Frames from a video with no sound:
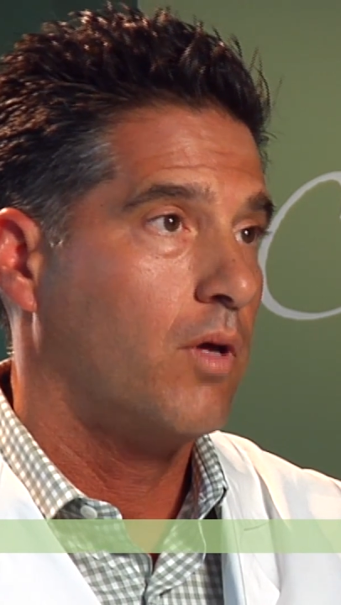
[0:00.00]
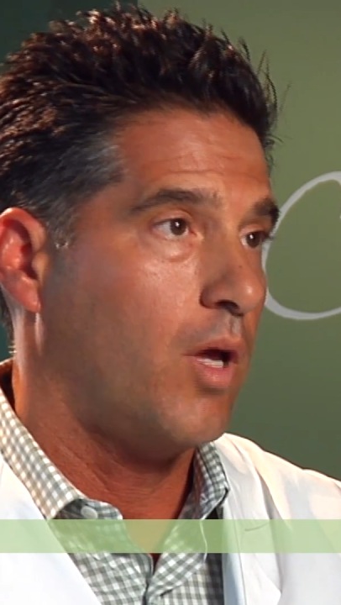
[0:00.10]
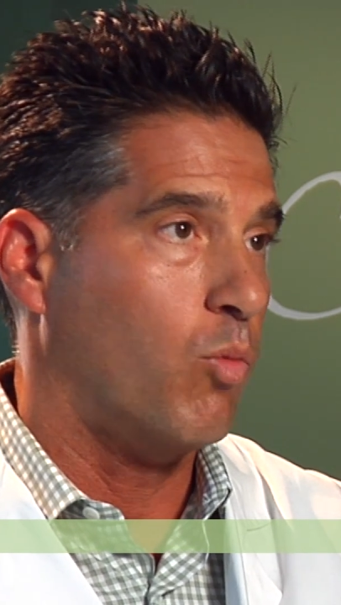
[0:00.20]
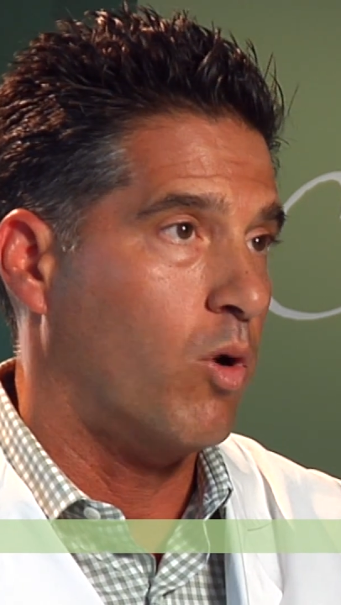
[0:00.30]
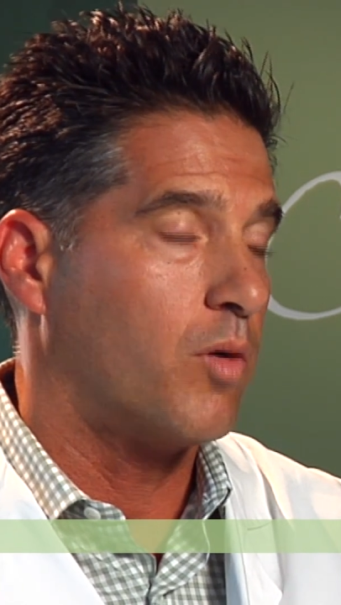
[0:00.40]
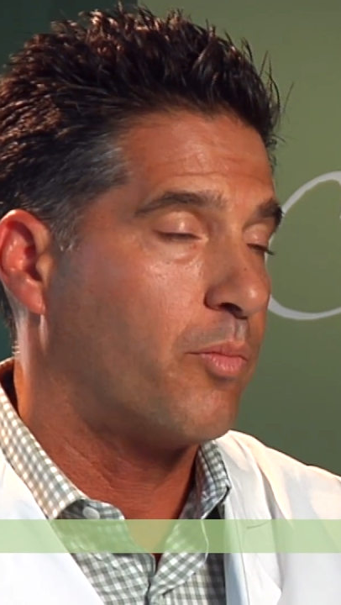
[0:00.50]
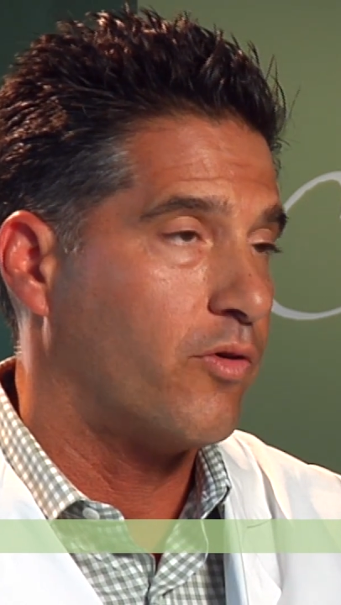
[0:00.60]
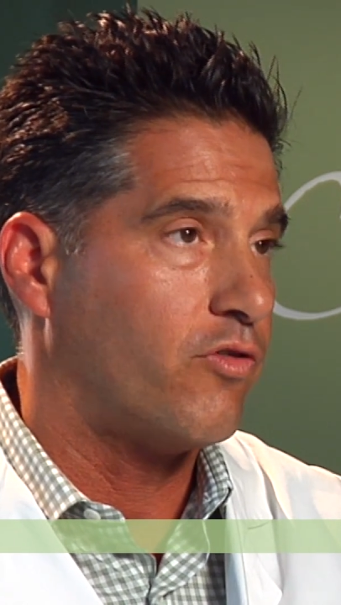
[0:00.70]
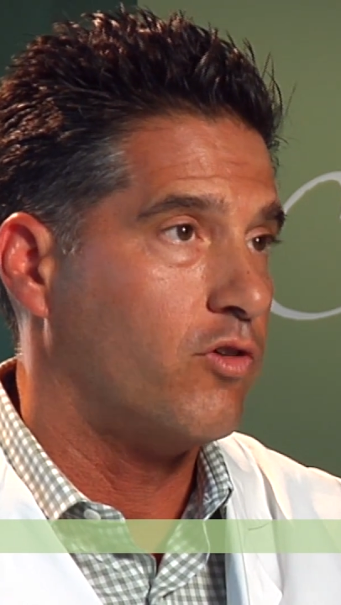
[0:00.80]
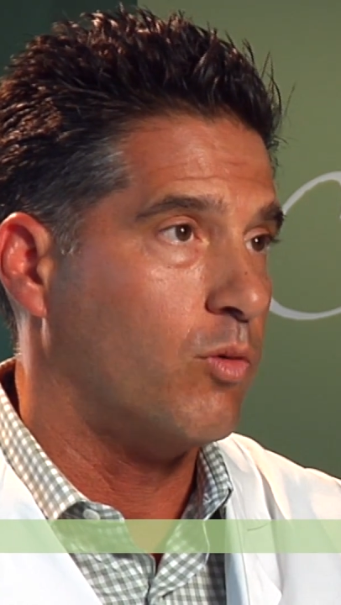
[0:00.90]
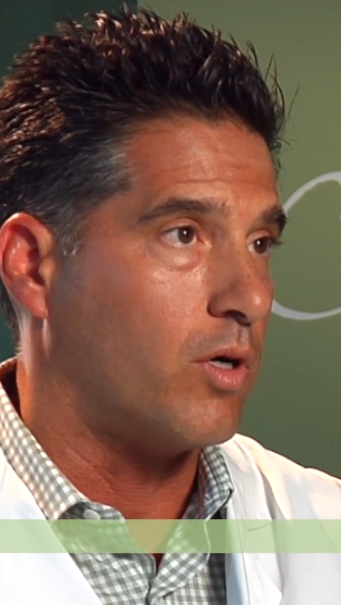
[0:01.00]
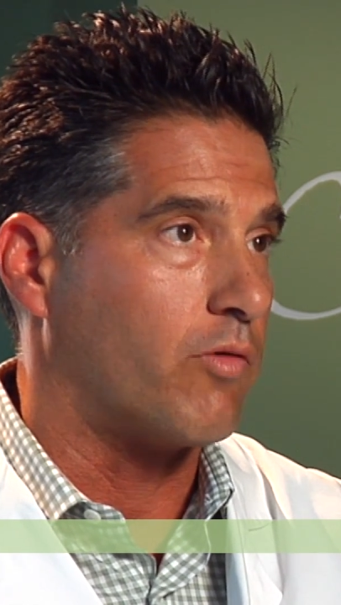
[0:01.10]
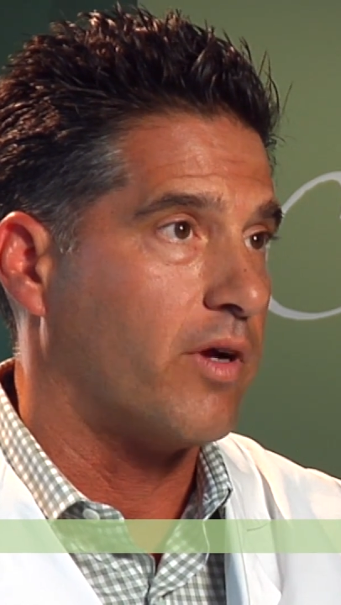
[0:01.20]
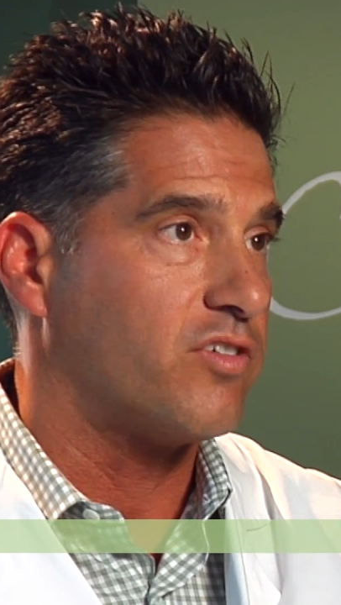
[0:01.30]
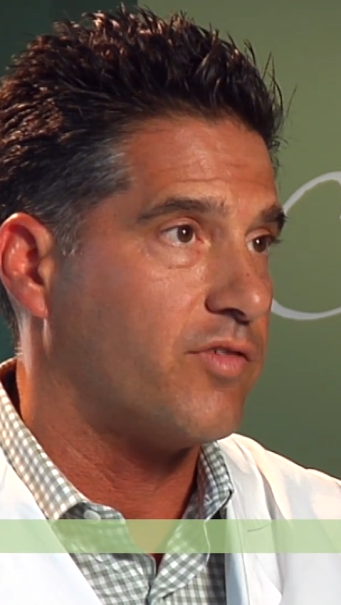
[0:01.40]
and want to pursue
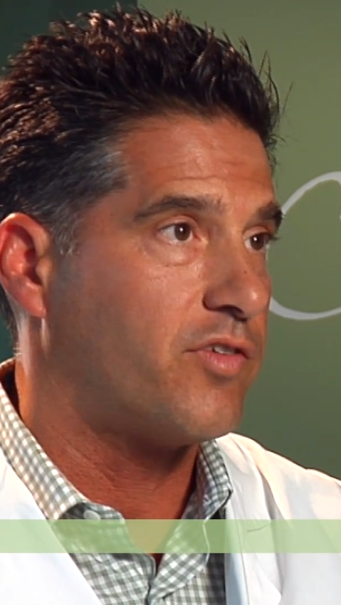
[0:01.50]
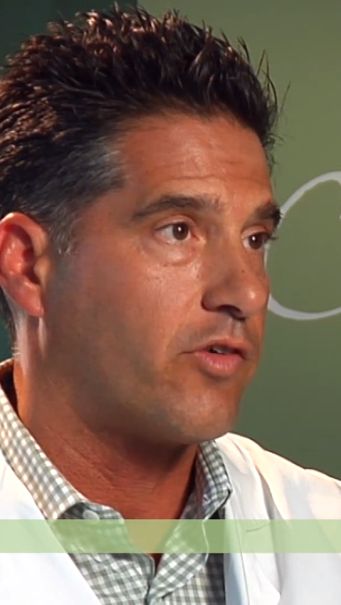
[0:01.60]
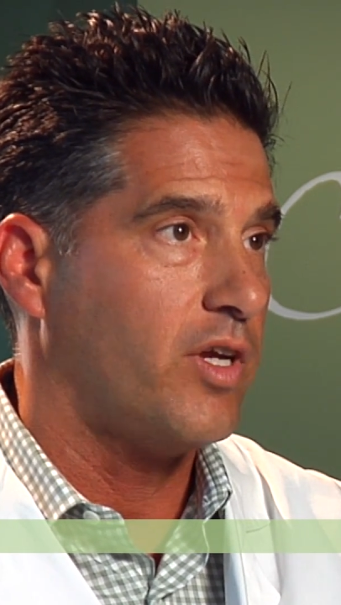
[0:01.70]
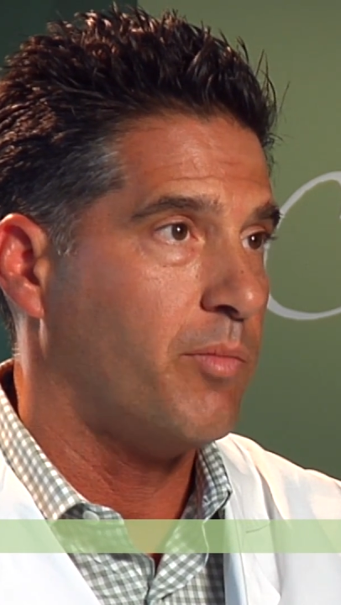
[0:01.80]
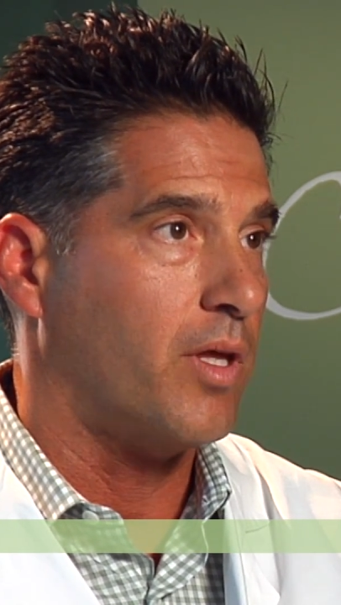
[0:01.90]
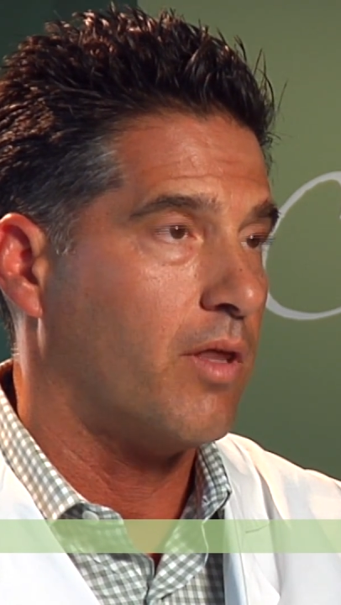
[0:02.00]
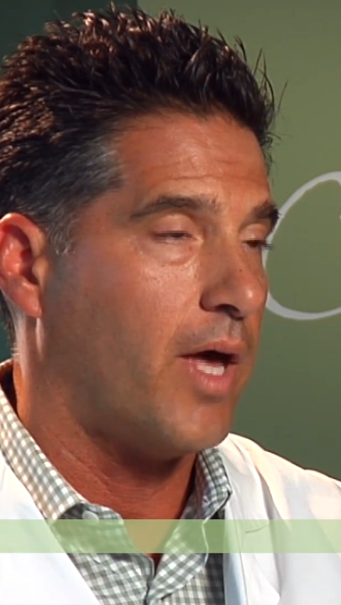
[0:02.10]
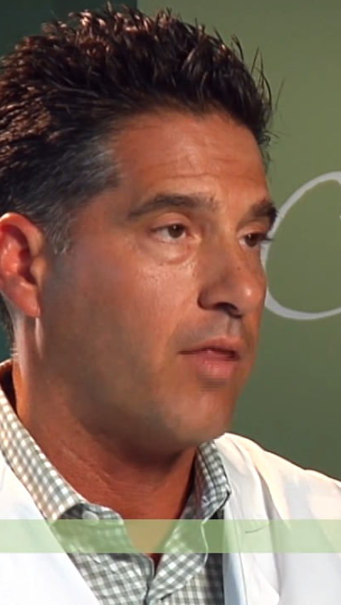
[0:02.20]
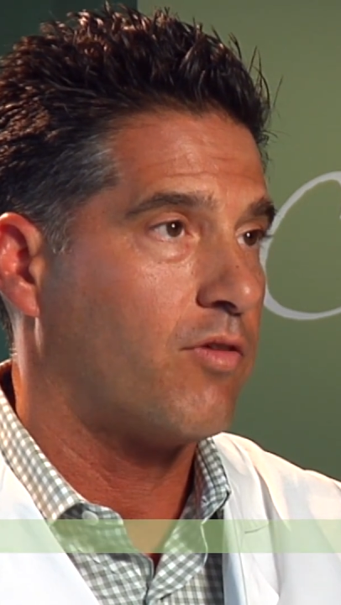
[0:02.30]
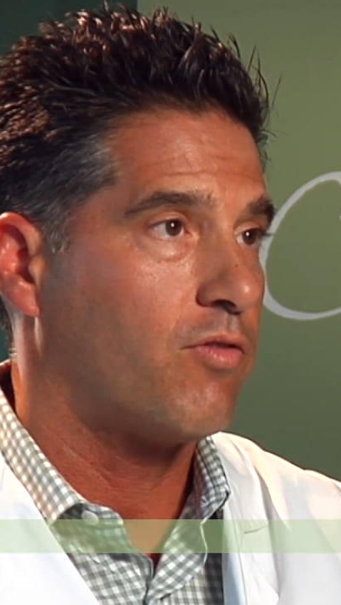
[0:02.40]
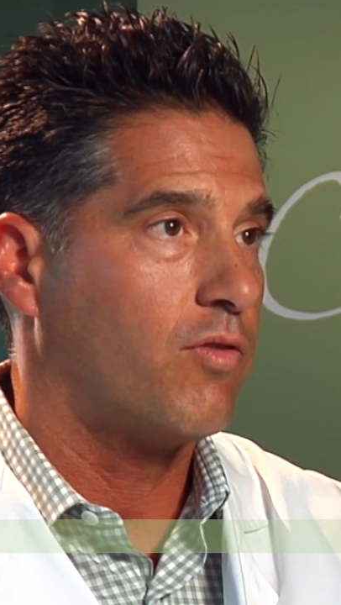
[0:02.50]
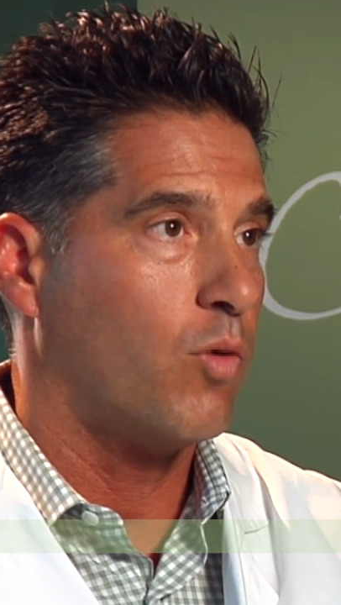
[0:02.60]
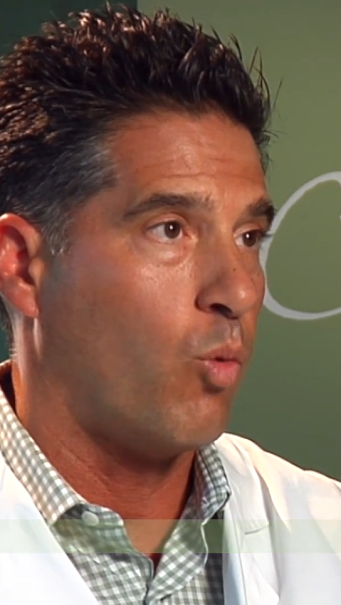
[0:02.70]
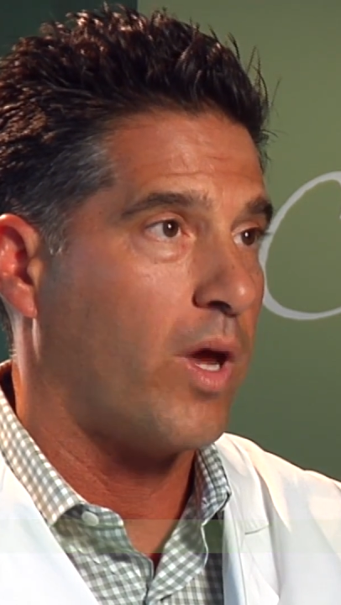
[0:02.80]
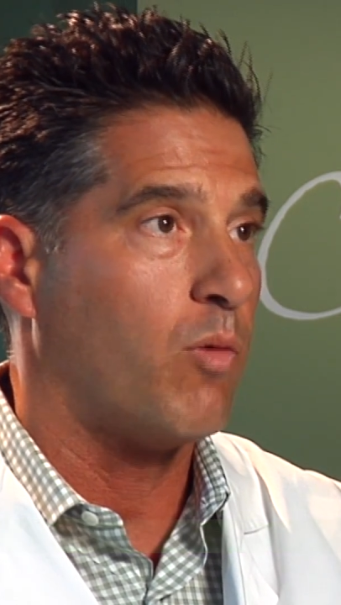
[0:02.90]
aggressive treatment. That's the
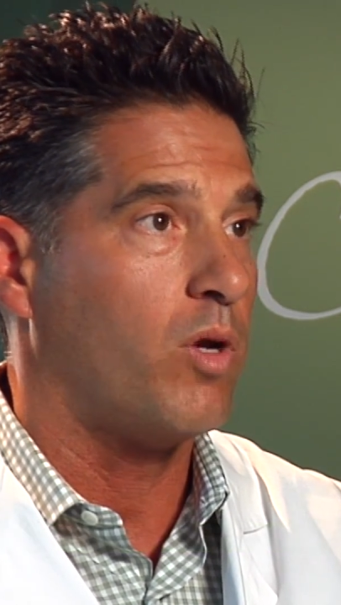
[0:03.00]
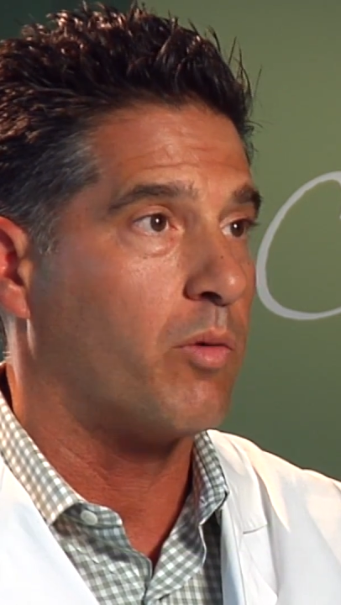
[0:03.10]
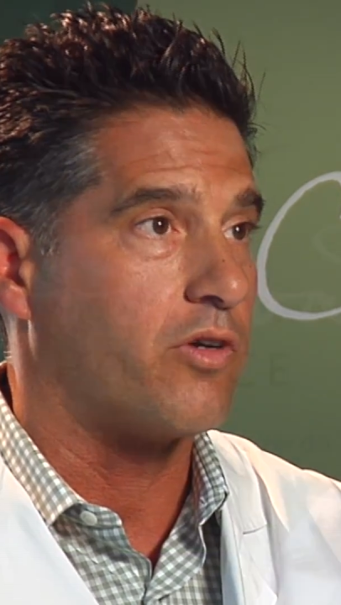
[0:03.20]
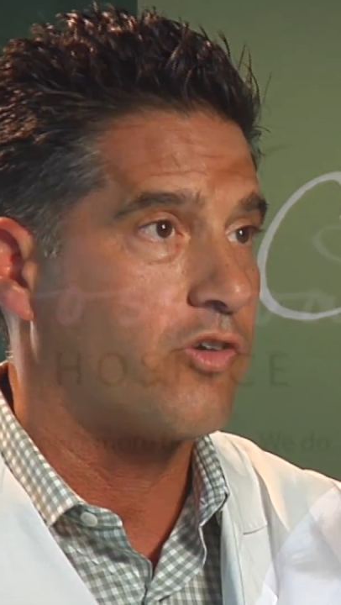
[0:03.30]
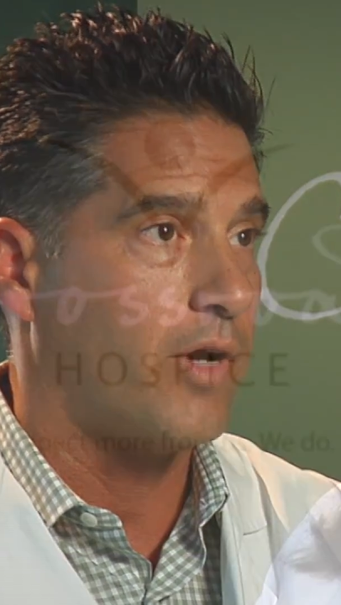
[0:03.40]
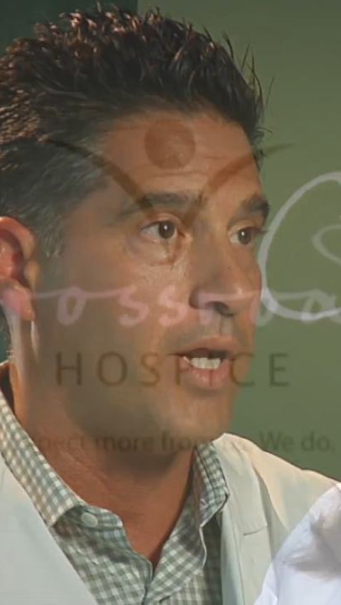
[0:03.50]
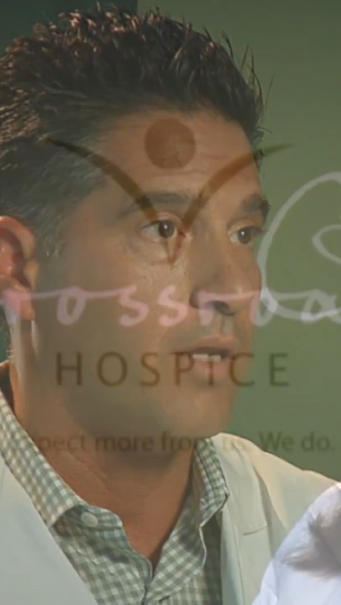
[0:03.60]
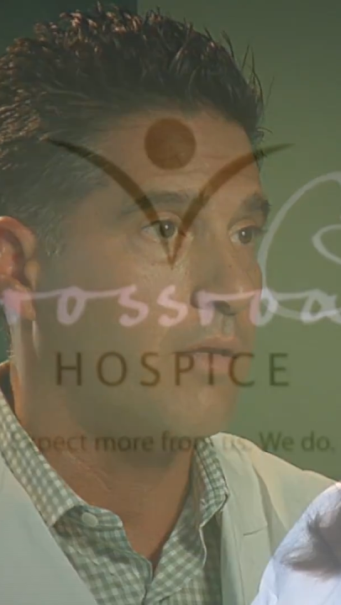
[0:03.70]
way we were trained.